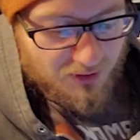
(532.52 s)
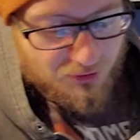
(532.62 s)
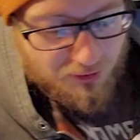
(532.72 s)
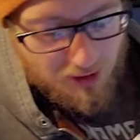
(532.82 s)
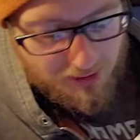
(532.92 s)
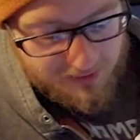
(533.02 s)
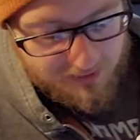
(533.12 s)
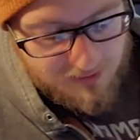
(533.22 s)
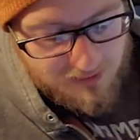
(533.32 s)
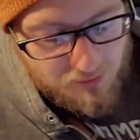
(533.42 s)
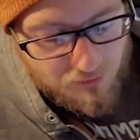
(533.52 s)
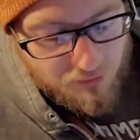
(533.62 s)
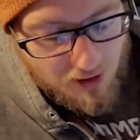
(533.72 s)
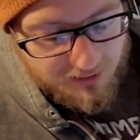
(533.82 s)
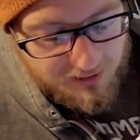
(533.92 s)
trawling.
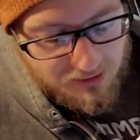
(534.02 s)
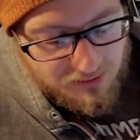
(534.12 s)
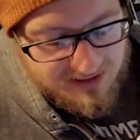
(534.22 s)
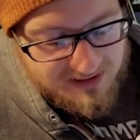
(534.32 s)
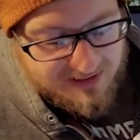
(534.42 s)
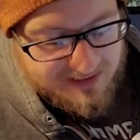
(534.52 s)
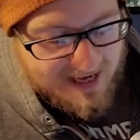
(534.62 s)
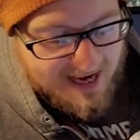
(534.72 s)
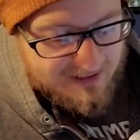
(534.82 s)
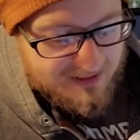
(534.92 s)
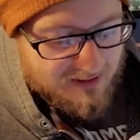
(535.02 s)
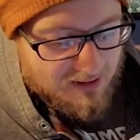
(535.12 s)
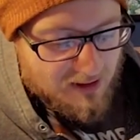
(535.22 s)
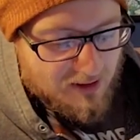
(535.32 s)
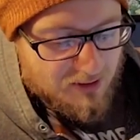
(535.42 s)
Trawling uses nets.
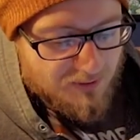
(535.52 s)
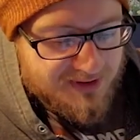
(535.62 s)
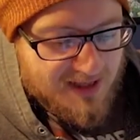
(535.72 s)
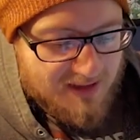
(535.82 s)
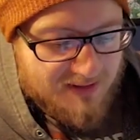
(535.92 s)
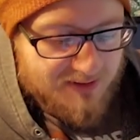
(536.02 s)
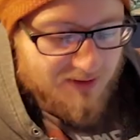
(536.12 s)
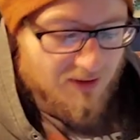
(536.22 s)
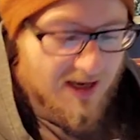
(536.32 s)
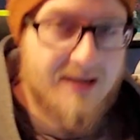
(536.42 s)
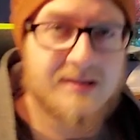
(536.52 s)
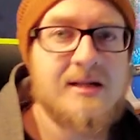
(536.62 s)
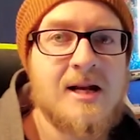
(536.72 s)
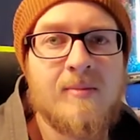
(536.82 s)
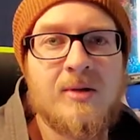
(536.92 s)
So it's not considered as
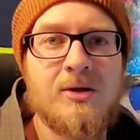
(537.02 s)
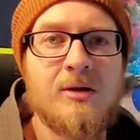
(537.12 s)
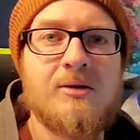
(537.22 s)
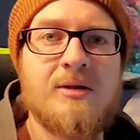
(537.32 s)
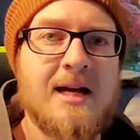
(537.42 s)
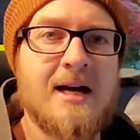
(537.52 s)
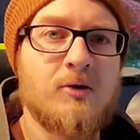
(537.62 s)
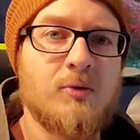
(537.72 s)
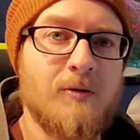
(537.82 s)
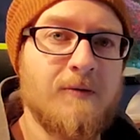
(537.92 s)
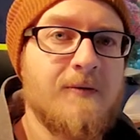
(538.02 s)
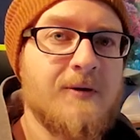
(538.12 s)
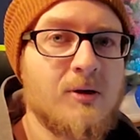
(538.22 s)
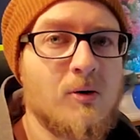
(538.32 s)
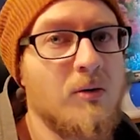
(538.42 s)
damaging to the actual
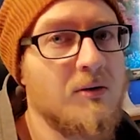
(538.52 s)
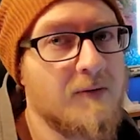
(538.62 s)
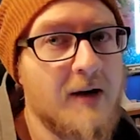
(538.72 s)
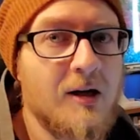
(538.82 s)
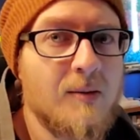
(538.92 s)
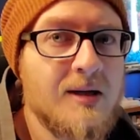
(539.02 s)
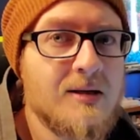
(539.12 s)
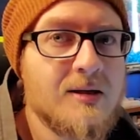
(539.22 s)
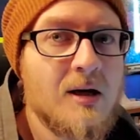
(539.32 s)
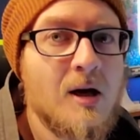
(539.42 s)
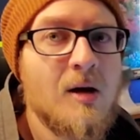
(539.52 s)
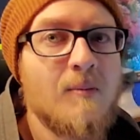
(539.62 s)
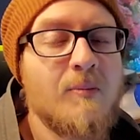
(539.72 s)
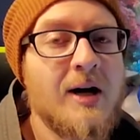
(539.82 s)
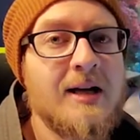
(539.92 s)
physical environment,
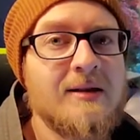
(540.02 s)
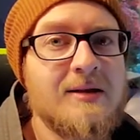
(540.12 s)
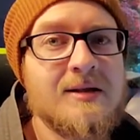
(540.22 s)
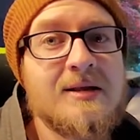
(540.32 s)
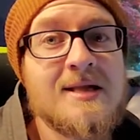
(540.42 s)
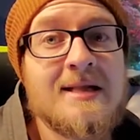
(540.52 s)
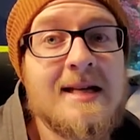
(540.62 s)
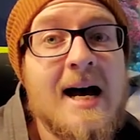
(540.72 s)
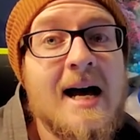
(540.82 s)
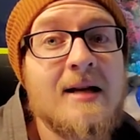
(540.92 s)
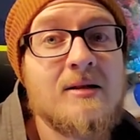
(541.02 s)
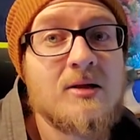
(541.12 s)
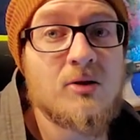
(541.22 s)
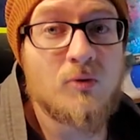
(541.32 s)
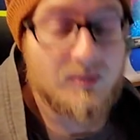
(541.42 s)
but this is
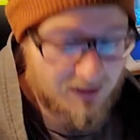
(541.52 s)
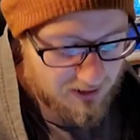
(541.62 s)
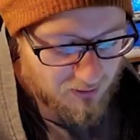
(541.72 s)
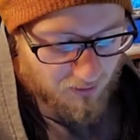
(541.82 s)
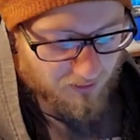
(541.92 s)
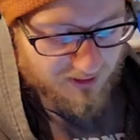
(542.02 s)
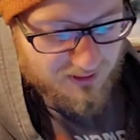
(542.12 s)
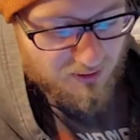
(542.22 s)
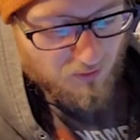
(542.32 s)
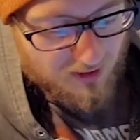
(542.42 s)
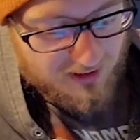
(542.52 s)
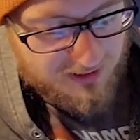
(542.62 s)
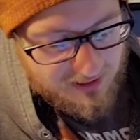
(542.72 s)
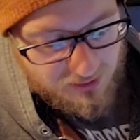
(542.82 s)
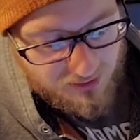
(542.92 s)
non-discriminatory. So one of
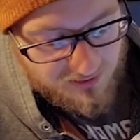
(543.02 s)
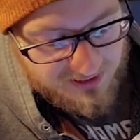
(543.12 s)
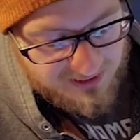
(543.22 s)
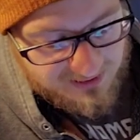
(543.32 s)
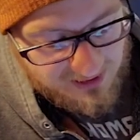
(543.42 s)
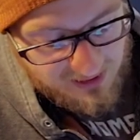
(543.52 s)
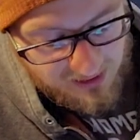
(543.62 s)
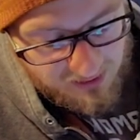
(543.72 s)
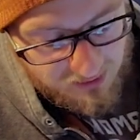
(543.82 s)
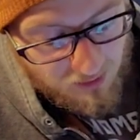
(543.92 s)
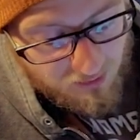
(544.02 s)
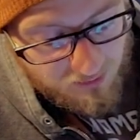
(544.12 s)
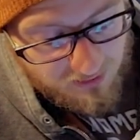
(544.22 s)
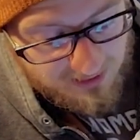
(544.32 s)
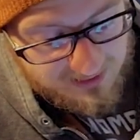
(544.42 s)
issues is you
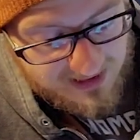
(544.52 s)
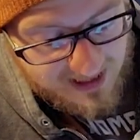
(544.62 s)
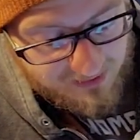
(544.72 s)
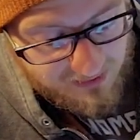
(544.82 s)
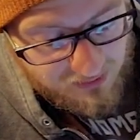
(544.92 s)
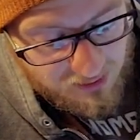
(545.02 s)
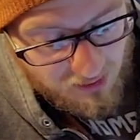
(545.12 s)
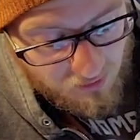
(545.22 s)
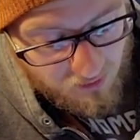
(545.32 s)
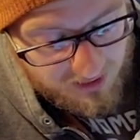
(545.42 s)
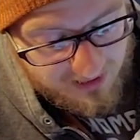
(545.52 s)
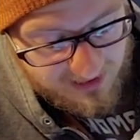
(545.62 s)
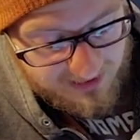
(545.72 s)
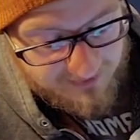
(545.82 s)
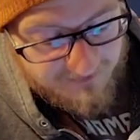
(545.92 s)
don't exactly know what
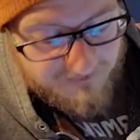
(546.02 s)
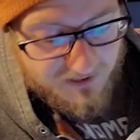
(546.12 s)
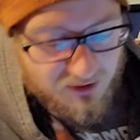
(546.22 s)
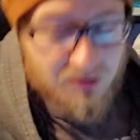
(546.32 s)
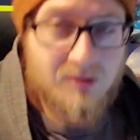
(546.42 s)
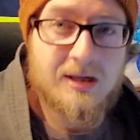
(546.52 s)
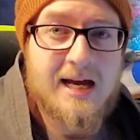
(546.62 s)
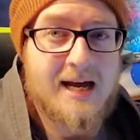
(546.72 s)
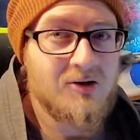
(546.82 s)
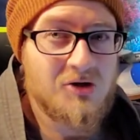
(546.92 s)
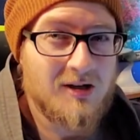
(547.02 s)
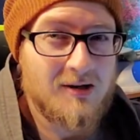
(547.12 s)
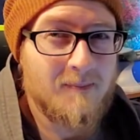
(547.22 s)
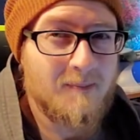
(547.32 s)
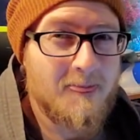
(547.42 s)
kind of fish you're catching.
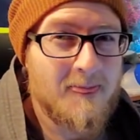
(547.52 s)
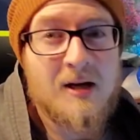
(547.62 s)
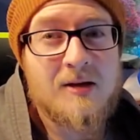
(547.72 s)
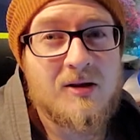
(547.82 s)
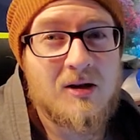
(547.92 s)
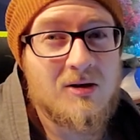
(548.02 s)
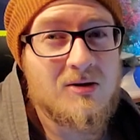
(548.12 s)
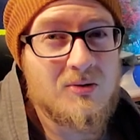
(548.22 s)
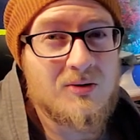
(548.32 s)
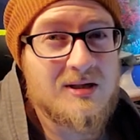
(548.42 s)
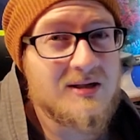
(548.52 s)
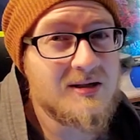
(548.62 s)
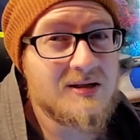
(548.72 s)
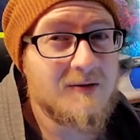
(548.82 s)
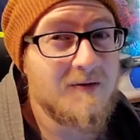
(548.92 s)
The good news
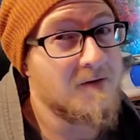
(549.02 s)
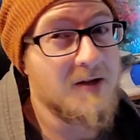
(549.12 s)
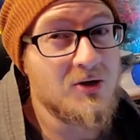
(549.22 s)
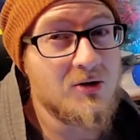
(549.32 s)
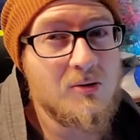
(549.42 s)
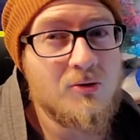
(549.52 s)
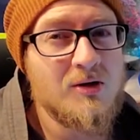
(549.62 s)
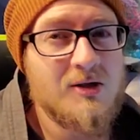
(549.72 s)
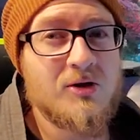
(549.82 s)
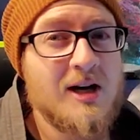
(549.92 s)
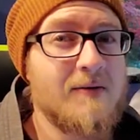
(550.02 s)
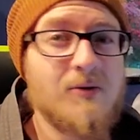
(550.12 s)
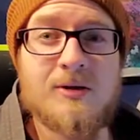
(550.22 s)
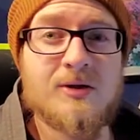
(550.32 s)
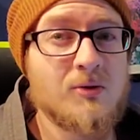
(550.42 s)
is fish usually
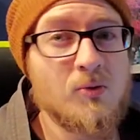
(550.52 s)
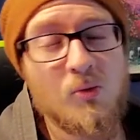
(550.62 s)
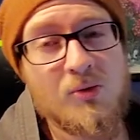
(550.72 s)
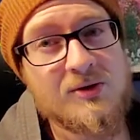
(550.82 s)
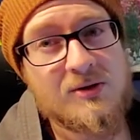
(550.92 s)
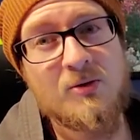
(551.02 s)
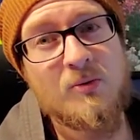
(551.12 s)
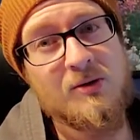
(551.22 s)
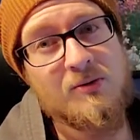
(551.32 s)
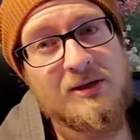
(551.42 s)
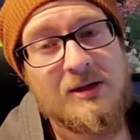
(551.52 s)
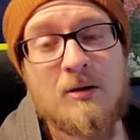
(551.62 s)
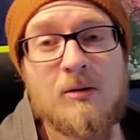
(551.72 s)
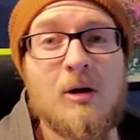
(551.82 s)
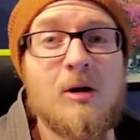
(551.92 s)
travel in schools, so when you see a
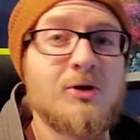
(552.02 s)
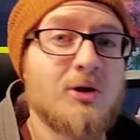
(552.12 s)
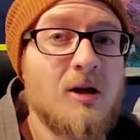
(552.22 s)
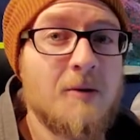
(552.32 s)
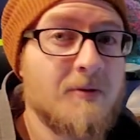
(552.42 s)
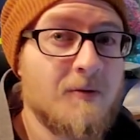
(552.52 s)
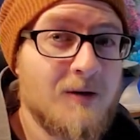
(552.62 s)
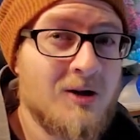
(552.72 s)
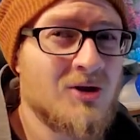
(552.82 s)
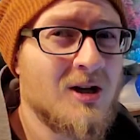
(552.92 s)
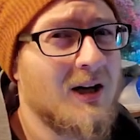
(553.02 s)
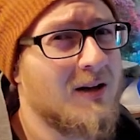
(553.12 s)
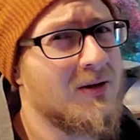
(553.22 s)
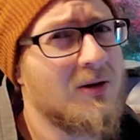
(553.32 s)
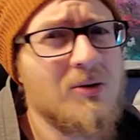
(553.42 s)
large clump of fish,
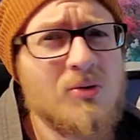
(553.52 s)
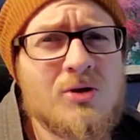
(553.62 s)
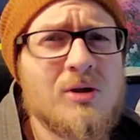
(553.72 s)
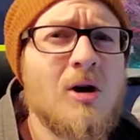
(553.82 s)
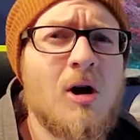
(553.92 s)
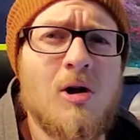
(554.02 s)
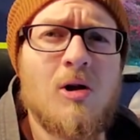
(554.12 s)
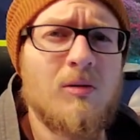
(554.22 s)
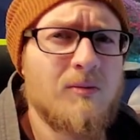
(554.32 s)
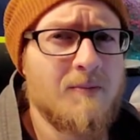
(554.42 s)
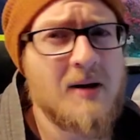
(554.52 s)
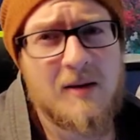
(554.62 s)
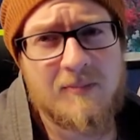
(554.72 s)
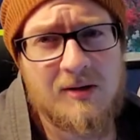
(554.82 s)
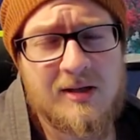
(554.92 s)
they're usually all a
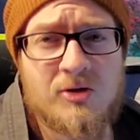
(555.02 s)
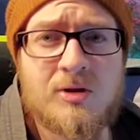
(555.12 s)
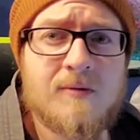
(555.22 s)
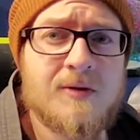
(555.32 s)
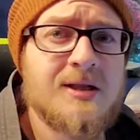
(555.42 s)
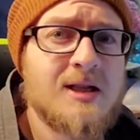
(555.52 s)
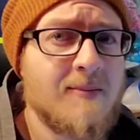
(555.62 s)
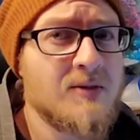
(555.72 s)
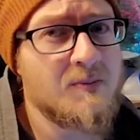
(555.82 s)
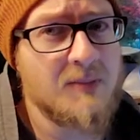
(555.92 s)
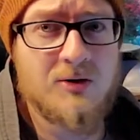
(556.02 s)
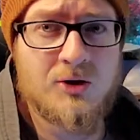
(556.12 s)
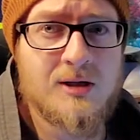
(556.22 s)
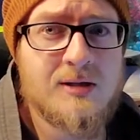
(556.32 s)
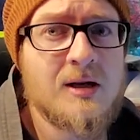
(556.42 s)
population of the same
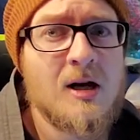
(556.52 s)
species,